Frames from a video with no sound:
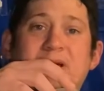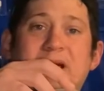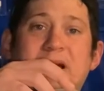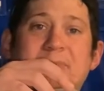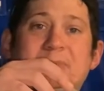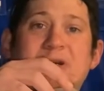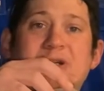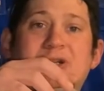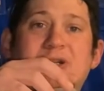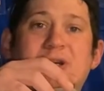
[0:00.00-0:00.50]
I'm
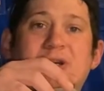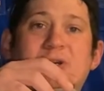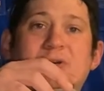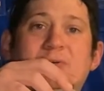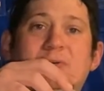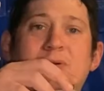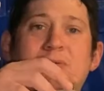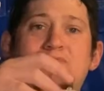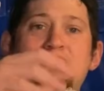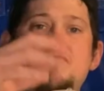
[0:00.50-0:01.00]
going to show you
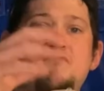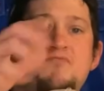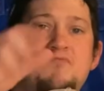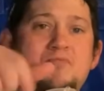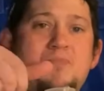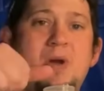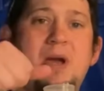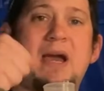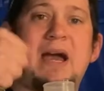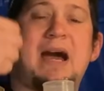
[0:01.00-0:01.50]

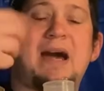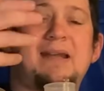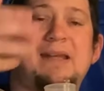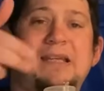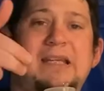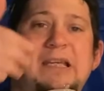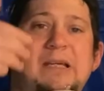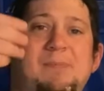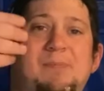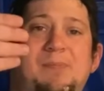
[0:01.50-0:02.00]
how to
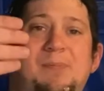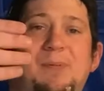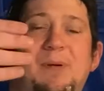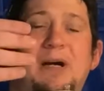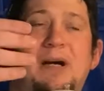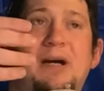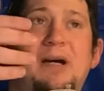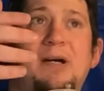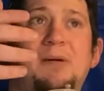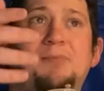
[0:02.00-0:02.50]
keep
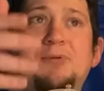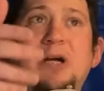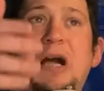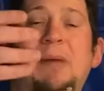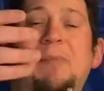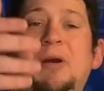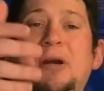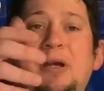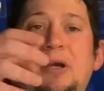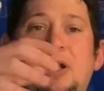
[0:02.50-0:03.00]

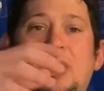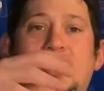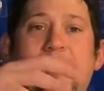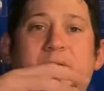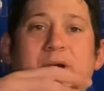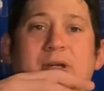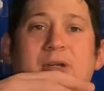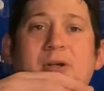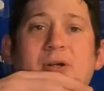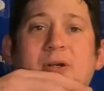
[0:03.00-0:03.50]
primary
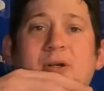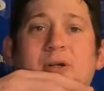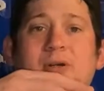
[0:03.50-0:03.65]
going,